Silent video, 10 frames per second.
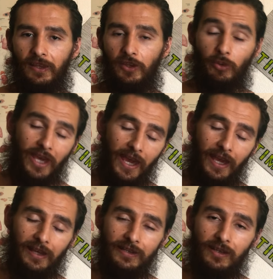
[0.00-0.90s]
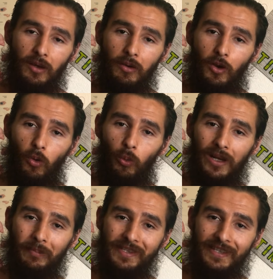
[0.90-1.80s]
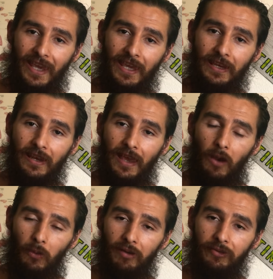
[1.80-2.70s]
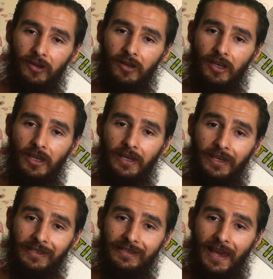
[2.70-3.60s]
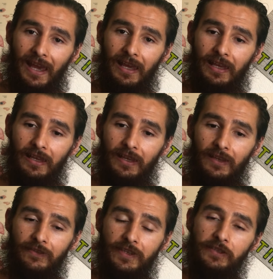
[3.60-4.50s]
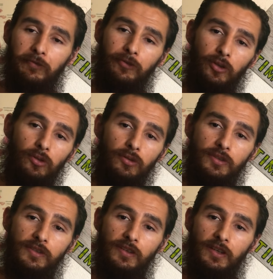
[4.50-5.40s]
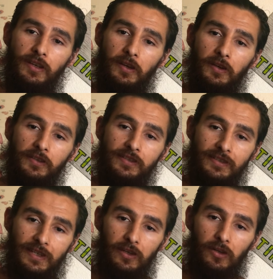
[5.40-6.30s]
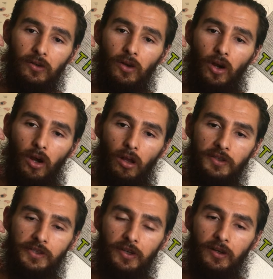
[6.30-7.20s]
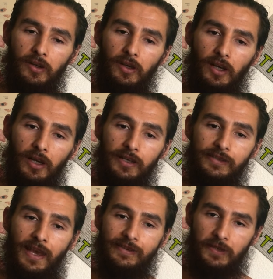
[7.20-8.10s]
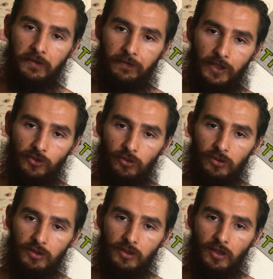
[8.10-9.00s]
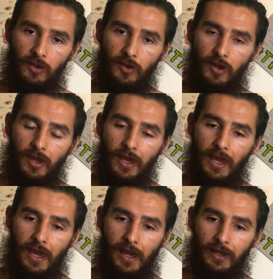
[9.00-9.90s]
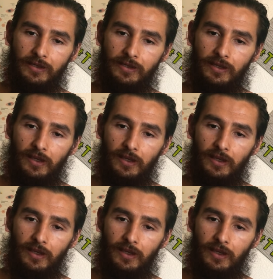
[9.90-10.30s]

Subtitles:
you can't. What I'm saying, however, is that these foods still alter us as individuals. And